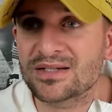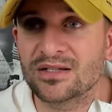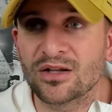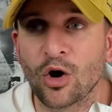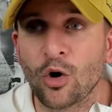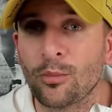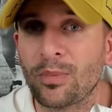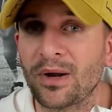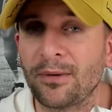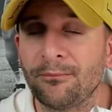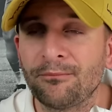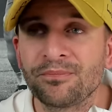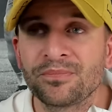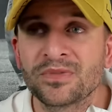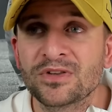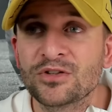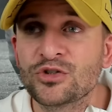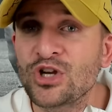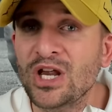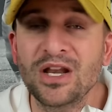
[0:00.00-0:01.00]
No, but
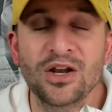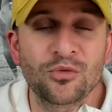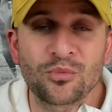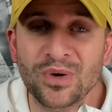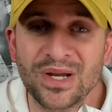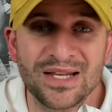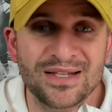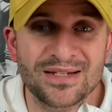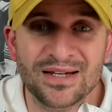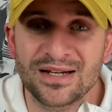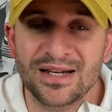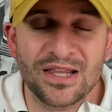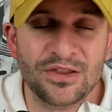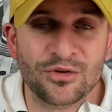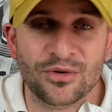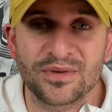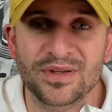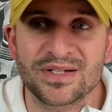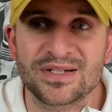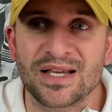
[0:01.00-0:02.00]
Jaden Reed didn't either
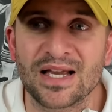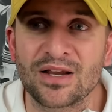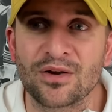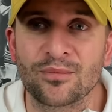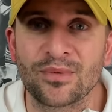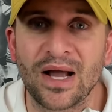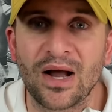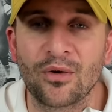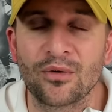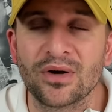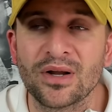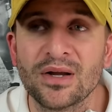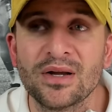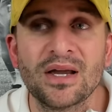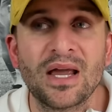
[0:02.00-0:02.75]
in the second round.